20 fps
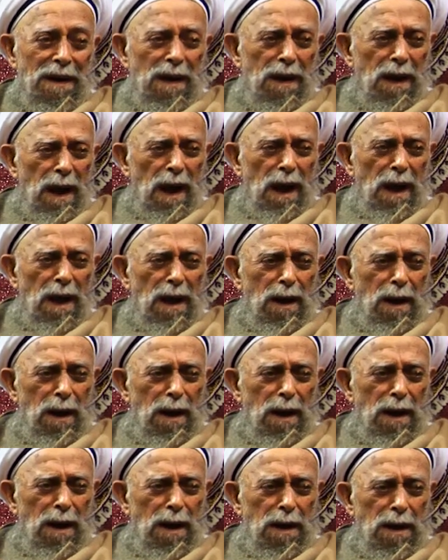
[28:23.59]
Yeah,
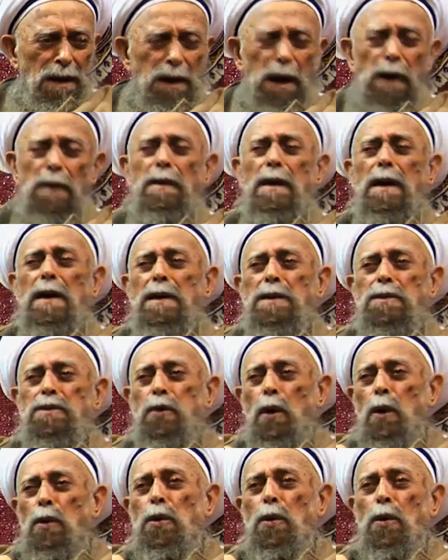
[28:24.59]
giving
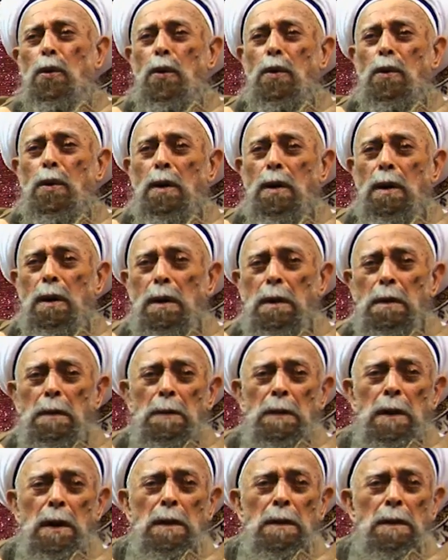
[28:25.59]
to you
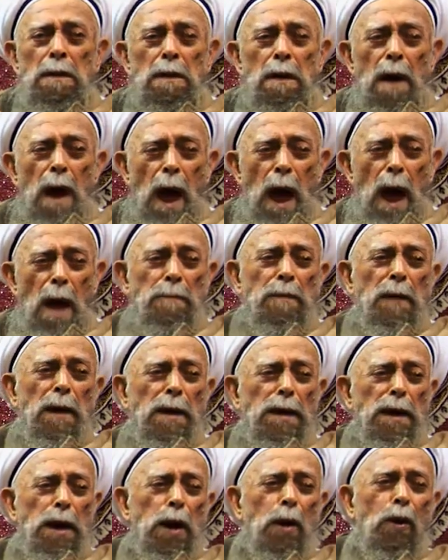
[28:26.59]

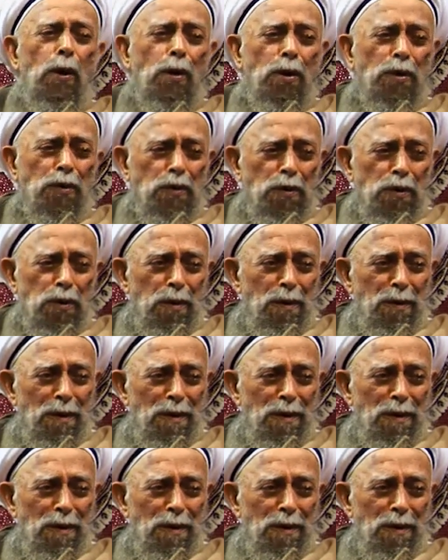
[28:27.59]
happy news.